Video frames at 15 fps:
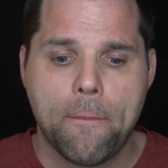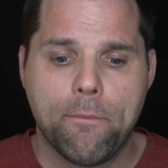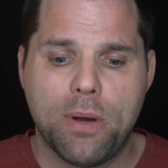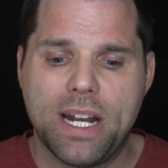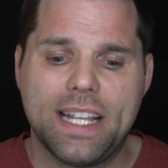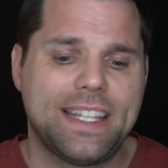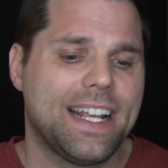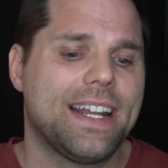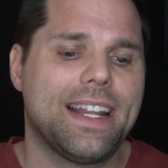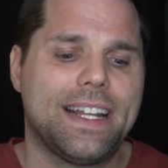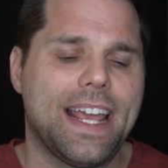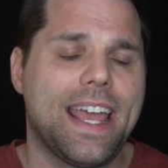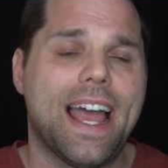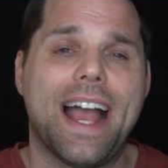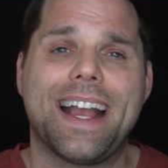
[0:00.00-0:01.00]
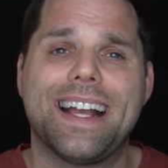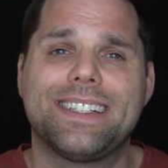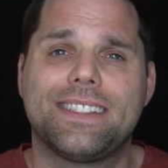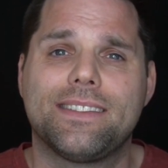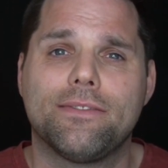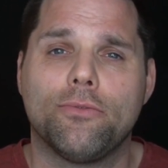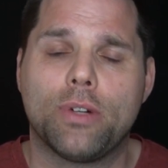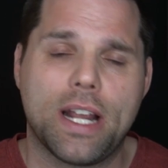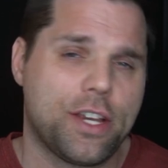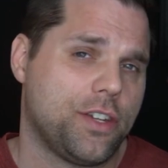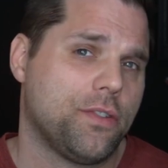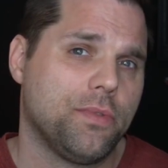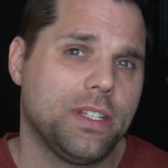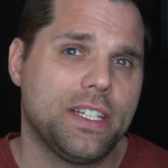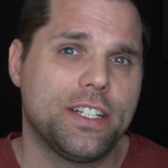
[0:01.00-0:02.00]
But at the end of the day, I guess what I
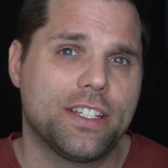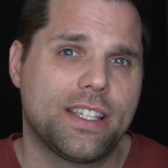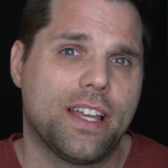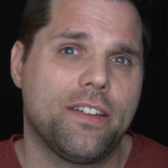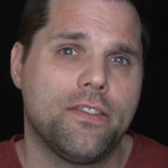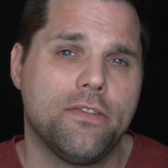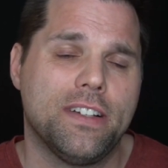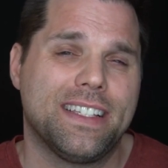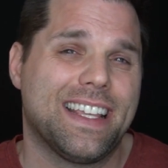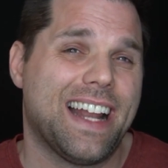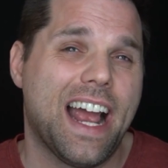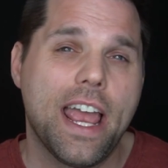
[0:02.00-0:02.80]
should really just tell you is that